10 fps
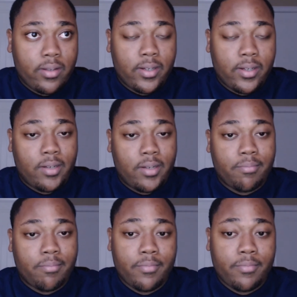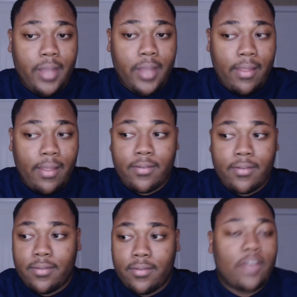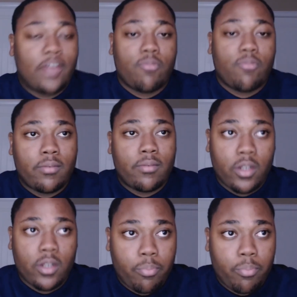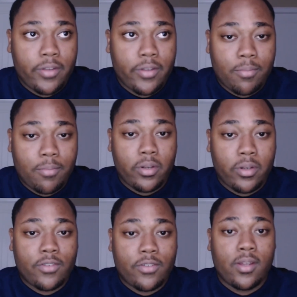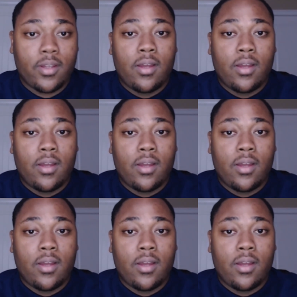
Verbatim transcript: Um, and that's that should be, you know, pretty simple and easy